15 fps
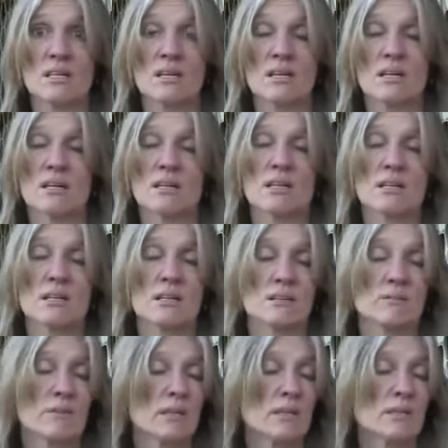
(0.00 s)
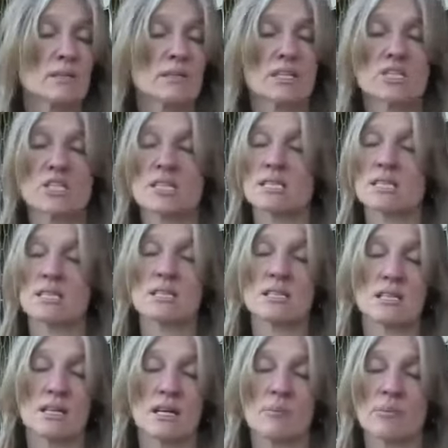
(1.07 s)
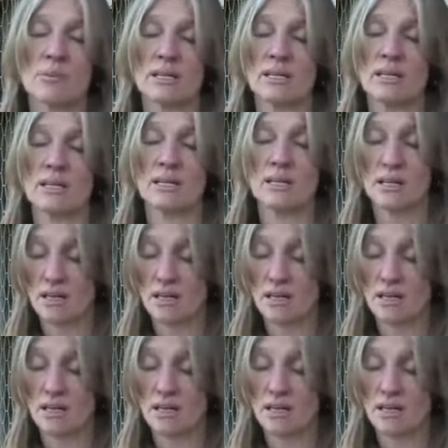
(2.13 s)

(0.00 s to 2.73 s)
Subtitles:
Dutch East India Company.